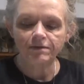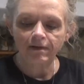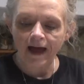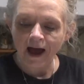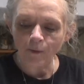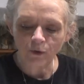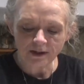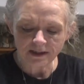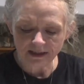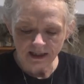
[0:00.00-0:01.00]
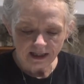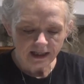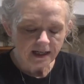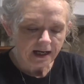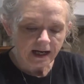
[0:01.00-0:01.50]
the flat ones.
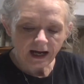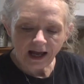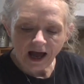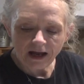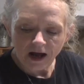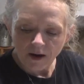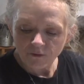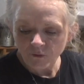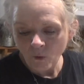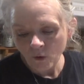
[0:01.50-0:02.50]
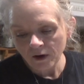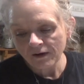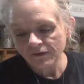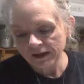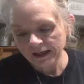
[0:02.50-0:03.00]
I got uh, four
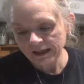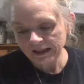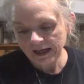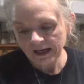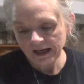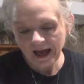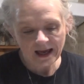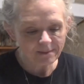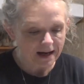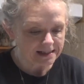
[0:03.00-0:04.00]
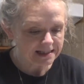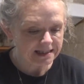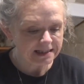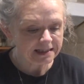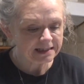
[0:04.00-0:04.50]
of the 8 by
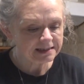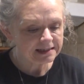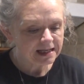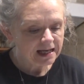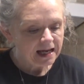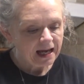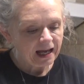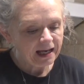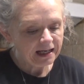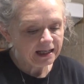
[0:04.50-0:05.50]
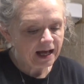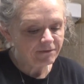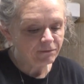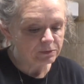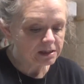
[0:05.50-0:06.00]
10 and
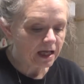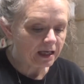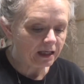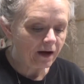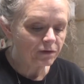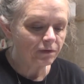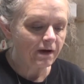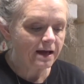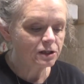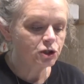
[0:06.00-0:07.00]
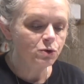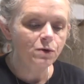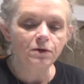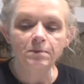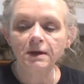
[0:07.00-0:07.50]
I was lucky enough to find two
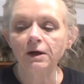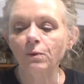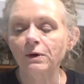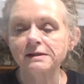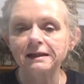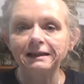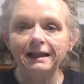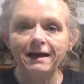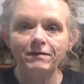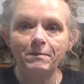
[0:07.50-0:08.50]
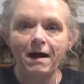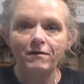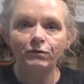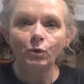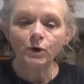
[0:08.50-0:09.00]
of the bigger ones 11 by
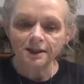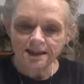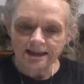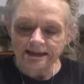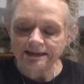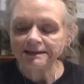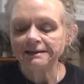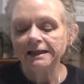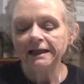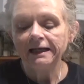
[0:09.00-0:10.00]
14